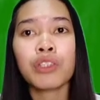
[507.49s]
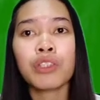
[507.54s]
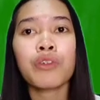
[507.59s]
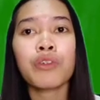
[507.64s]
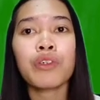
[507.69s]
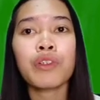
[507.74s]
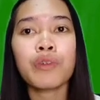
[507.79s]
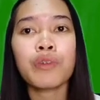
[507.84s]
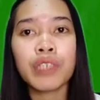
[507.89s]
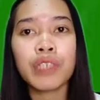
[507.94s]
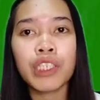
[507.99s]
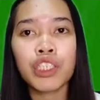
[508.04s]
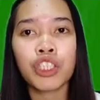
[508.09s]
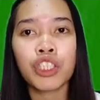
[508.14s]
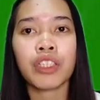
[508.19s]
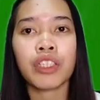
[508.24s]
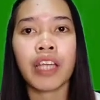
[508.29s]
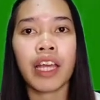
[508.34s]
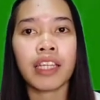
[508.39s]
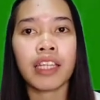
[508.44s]
to
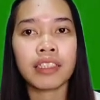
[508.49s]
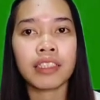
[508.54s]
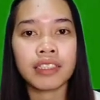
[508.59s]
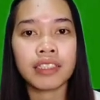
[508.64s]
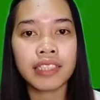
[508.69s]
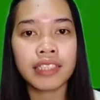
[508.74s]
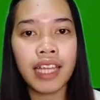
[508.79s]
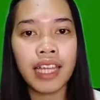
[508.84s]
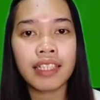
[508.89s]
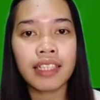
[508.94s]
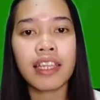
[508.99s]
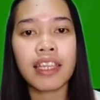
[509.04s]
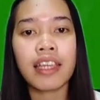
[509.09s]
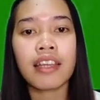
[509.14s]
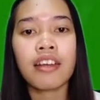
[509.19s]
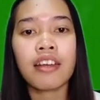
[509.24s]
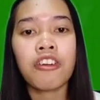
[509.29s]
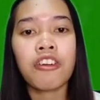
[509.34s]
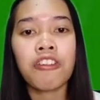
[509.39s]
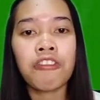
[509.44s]
enrich the
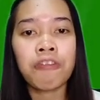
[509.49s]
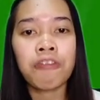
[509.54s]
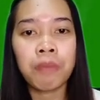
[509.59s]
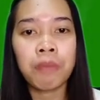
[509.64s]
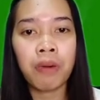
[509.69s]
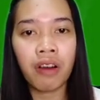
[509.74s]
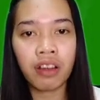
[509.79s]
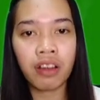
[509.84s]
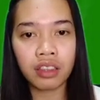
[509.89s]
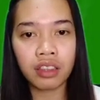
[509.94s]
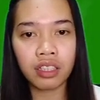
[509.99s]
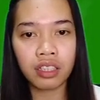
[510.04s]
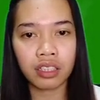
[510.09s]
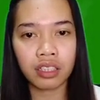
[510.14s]
understanding of both